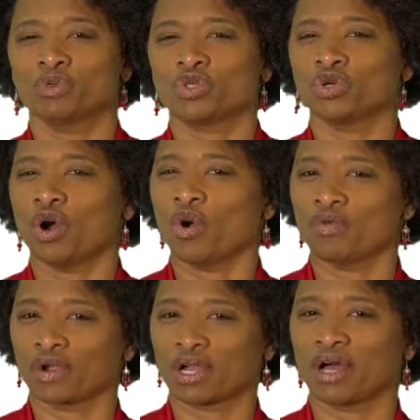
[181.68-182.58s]
to
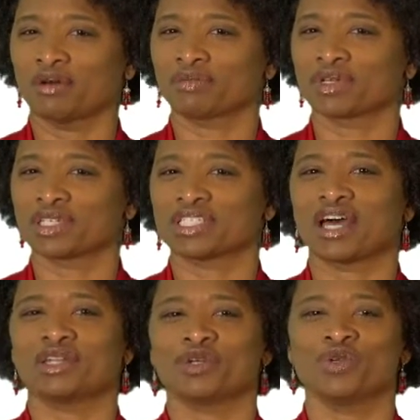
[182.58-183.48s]
overcome because now
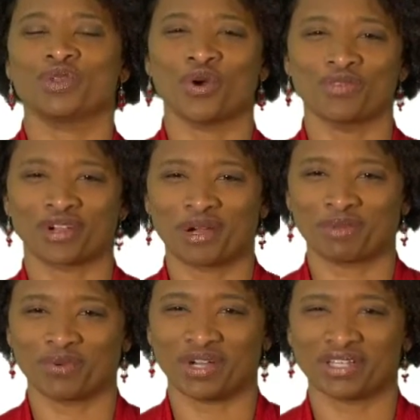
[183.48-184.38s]
I knew who the
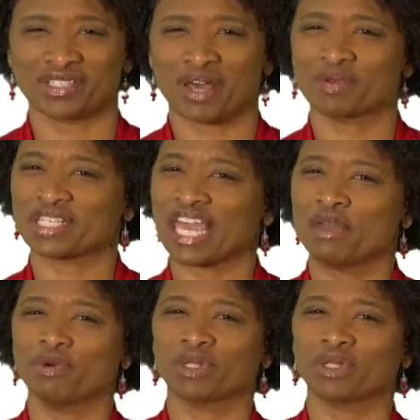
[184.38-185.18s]
overcomer was. I was able to